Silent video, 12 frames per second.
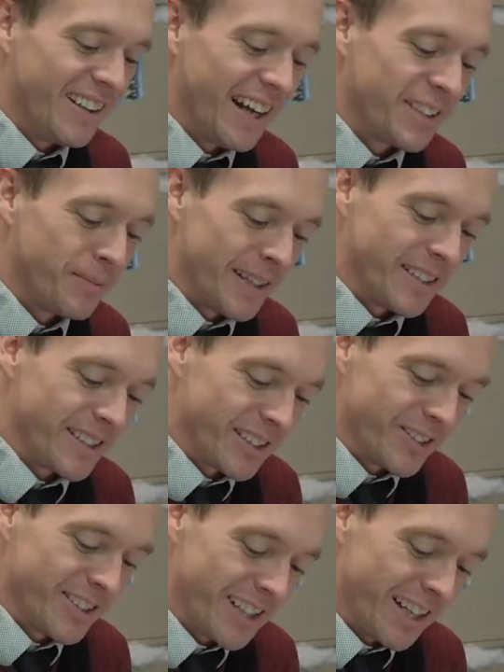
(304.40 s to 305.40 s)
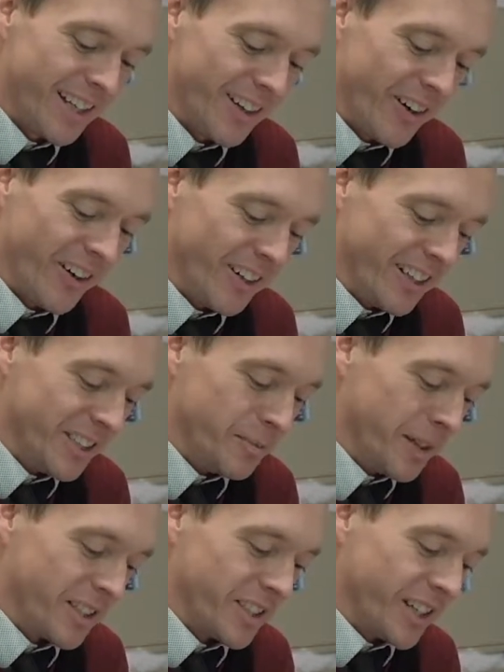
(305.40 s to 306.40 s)
that's my skill set in art is
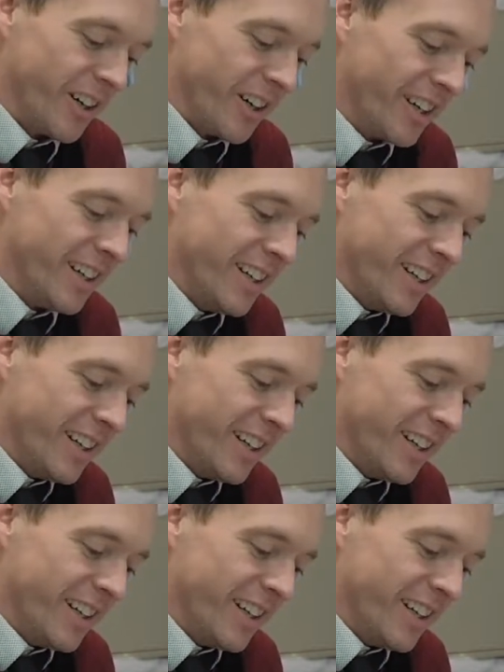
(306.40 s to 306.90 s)
Pictionary